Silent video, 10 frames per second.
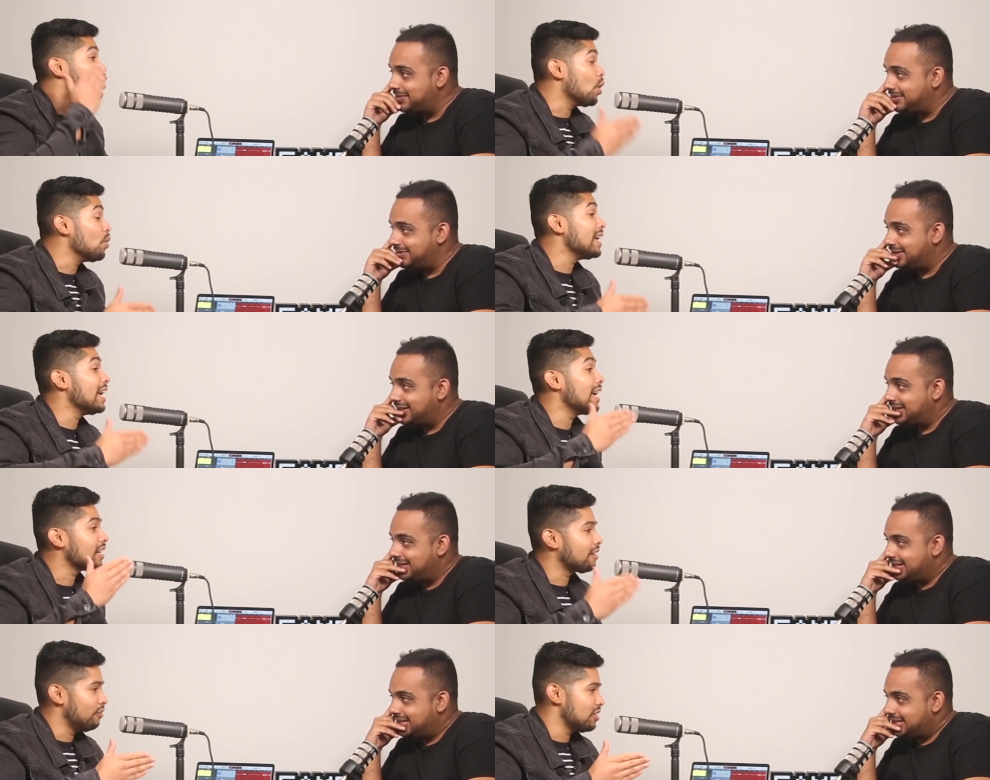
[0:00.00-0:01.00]
Speaker 1: for Tony
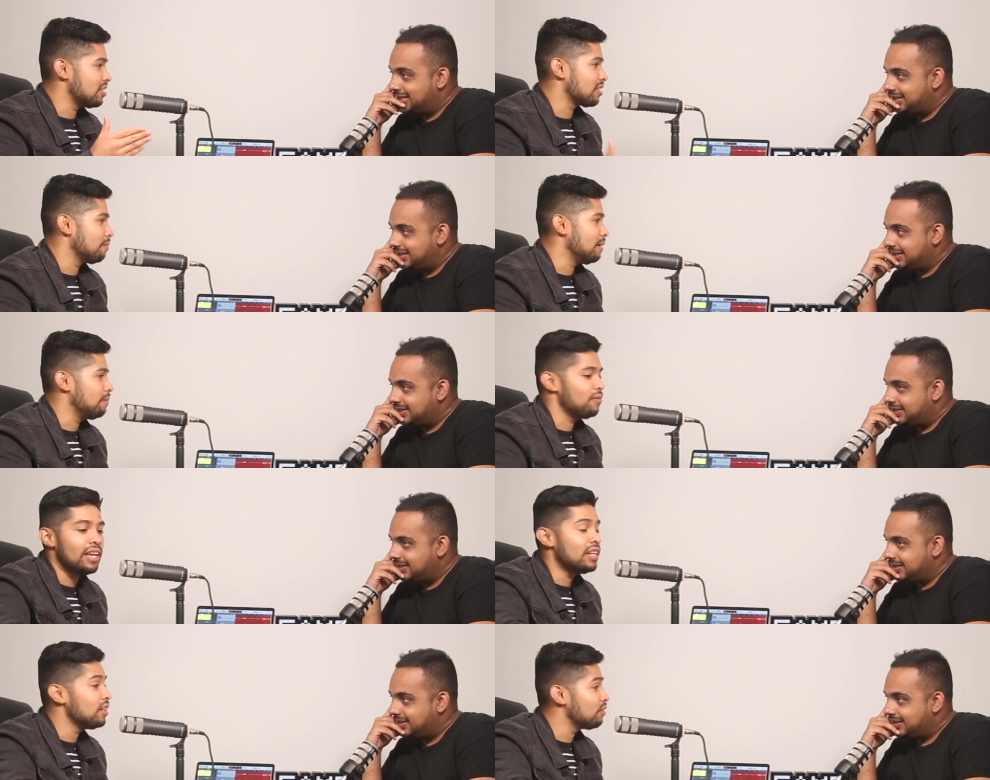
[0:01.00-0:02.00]
and versus Khabib, if
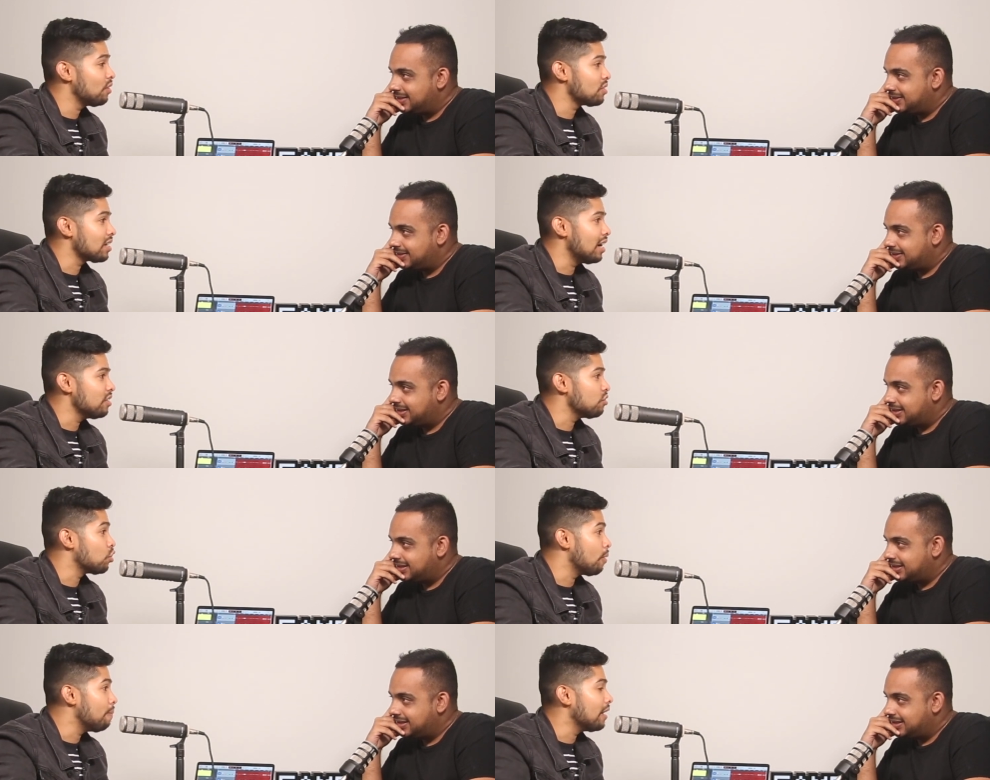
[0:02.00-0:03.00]
any of those guys
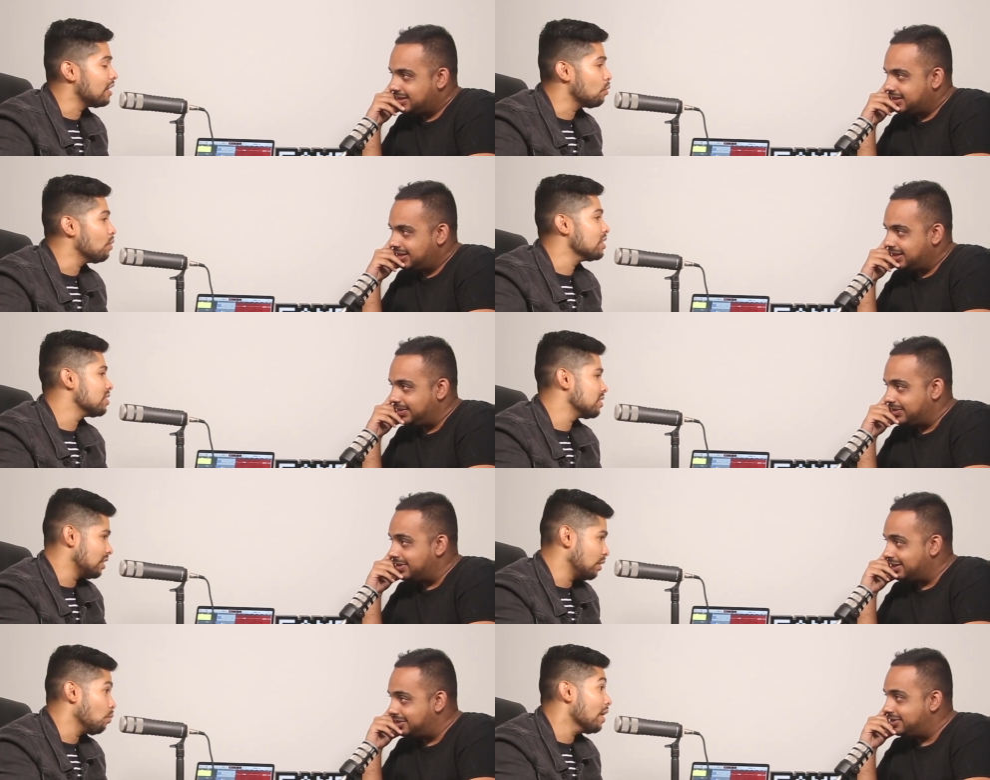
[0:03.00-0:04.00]
drop out, he wants
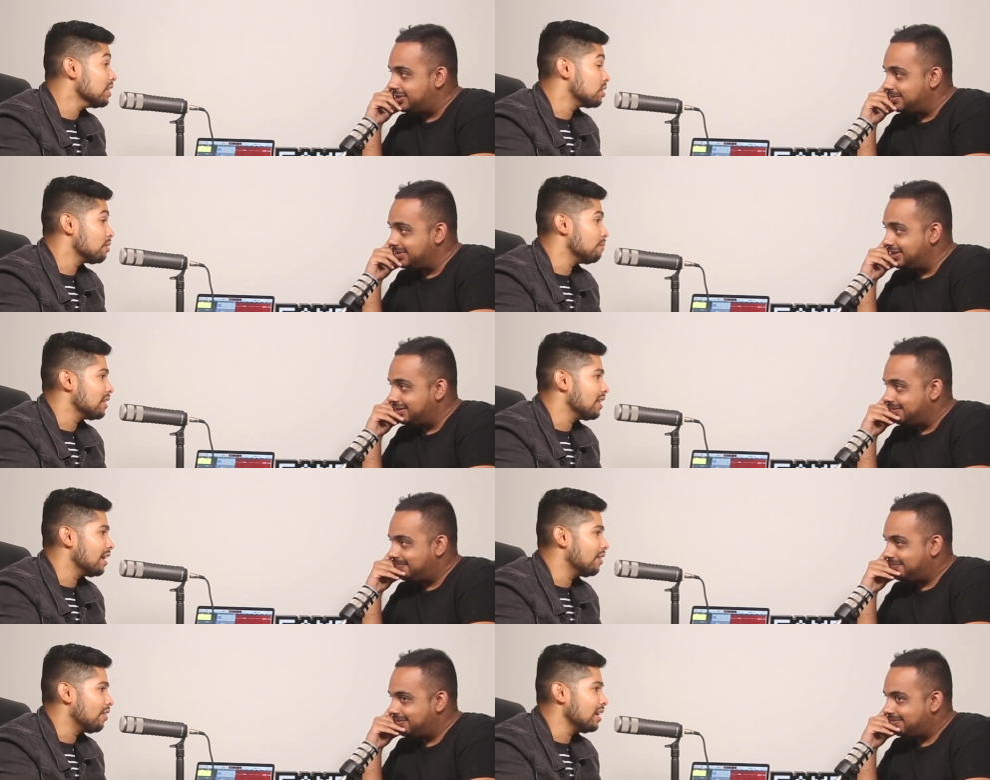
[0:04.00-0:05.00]
he wants to in. be
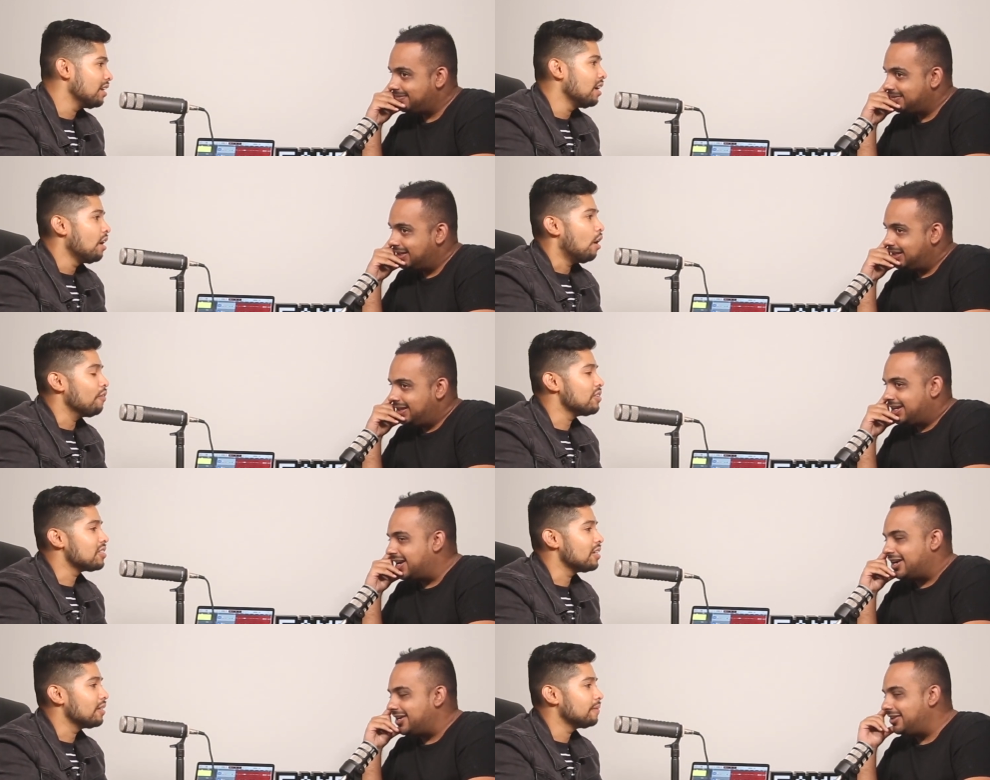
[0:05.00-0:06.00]
there, right?
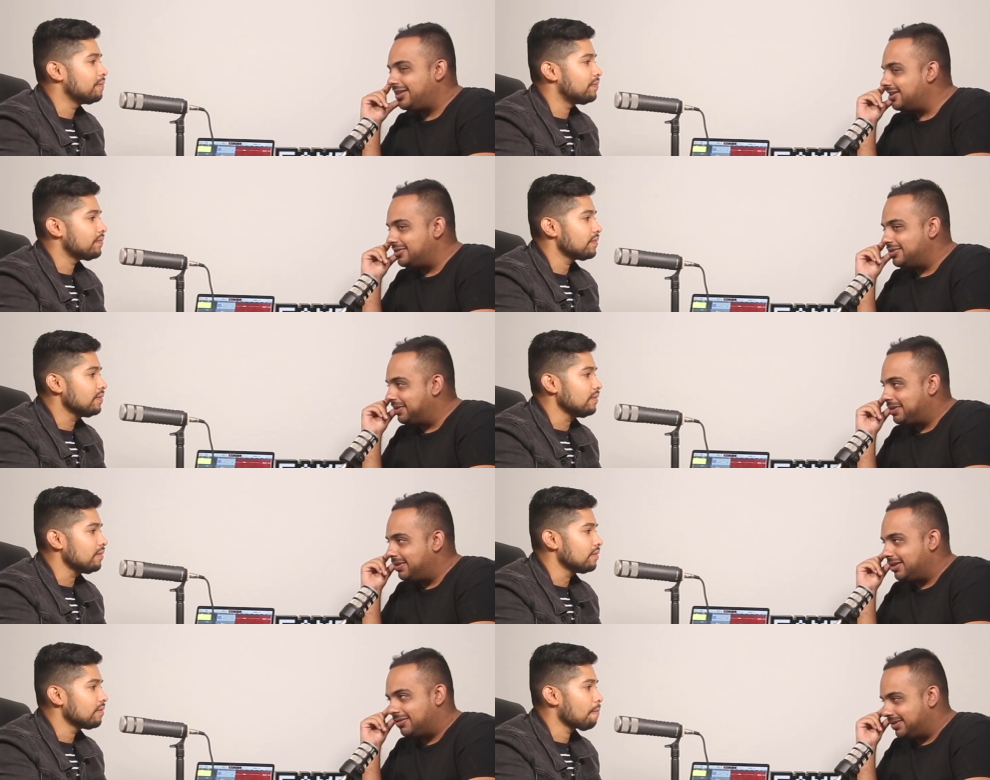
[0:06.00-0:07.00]
Obviously, I, I,
Speaker 2: don't think they'll do it with
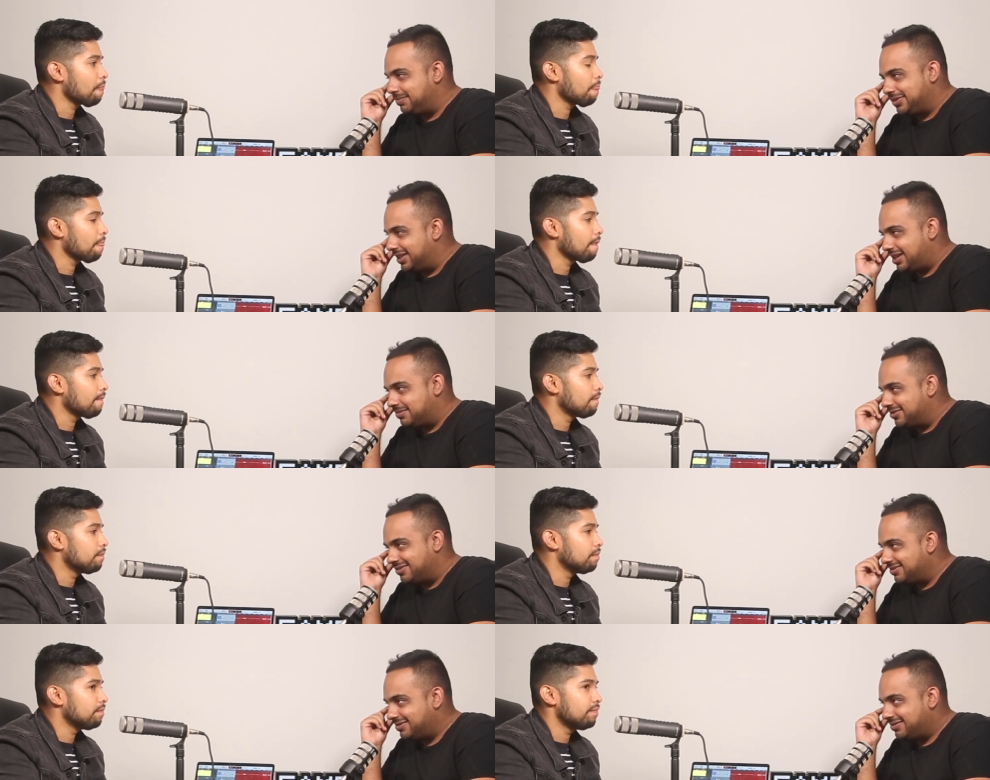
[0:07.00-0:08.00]
Khabib. They want to build that up
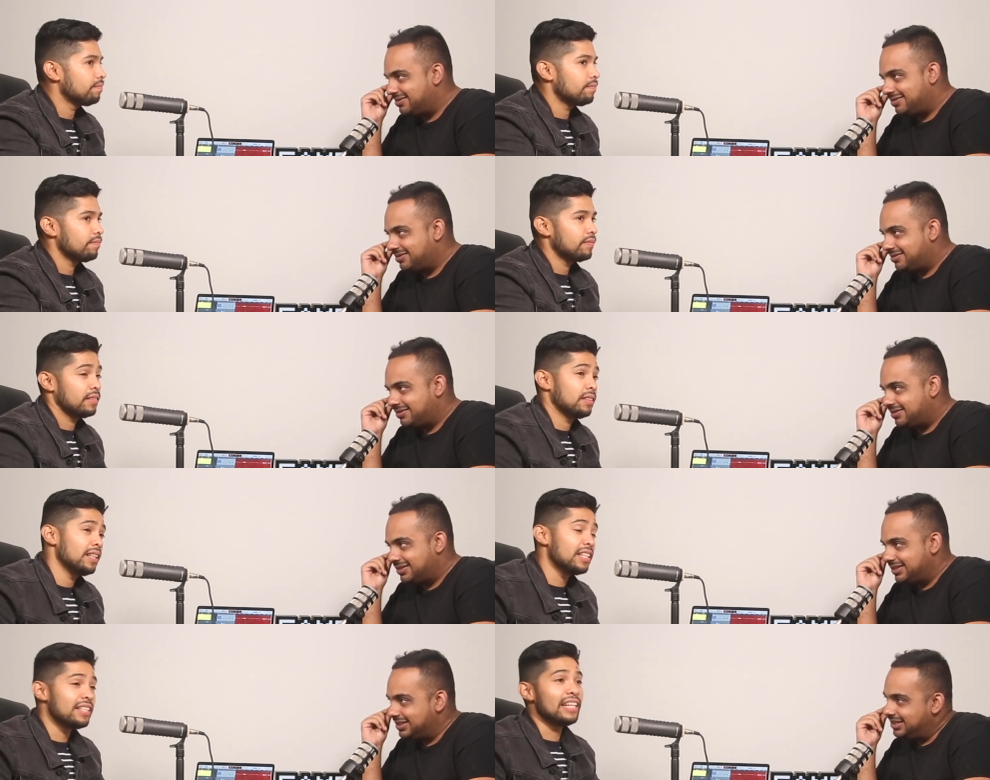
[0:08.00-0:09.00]
more.
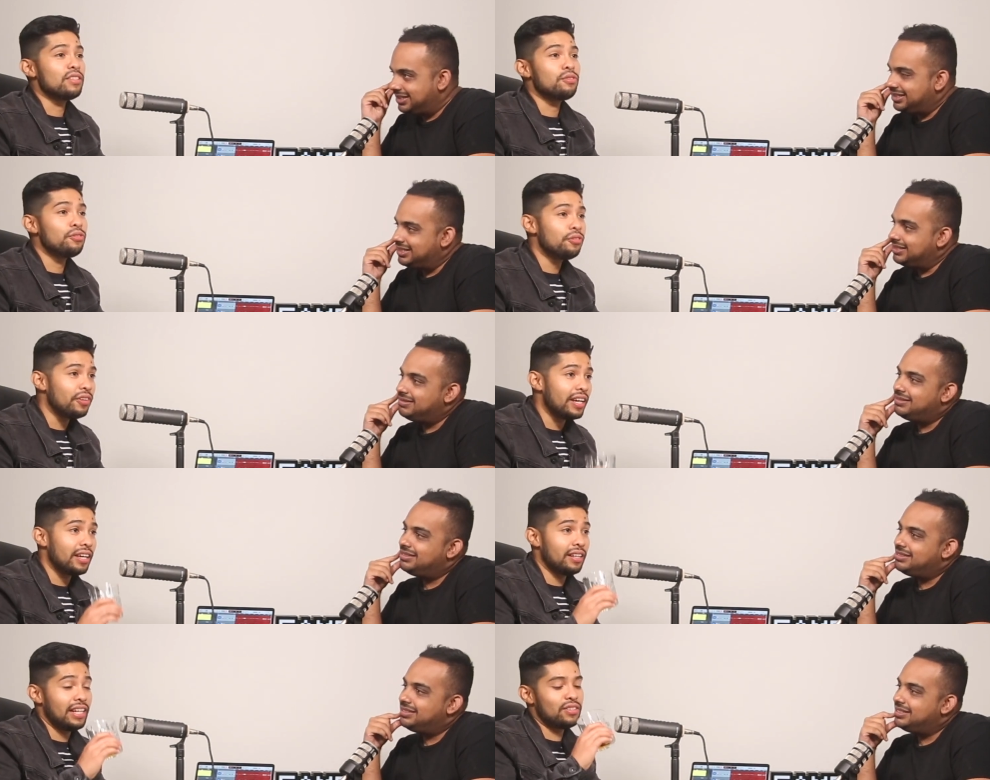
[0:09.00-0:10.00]
Speaker 1: That that's
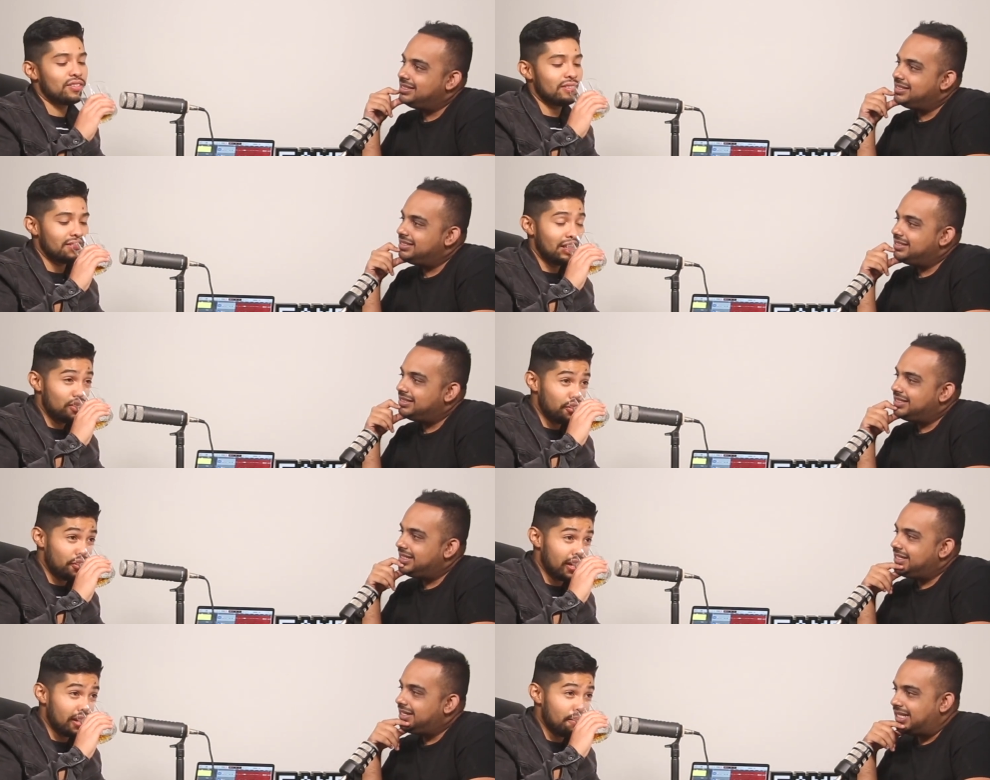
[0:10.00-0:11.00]
fair. That's that's
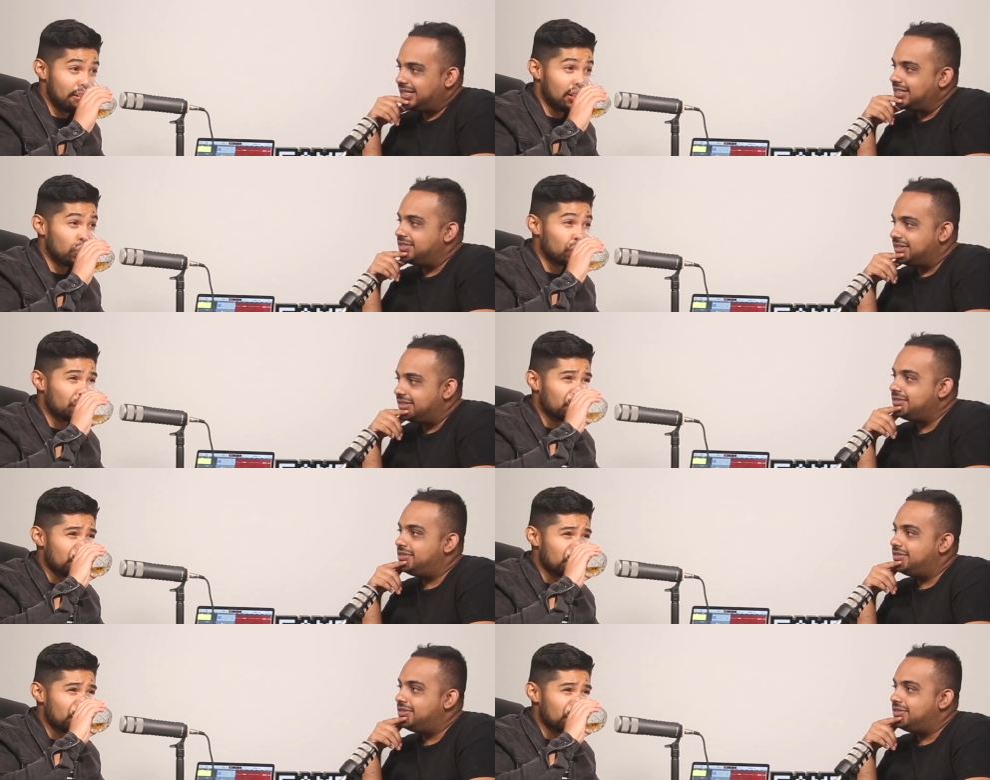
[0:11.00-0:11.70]
fair.
Speaker 2: I think they'll they'll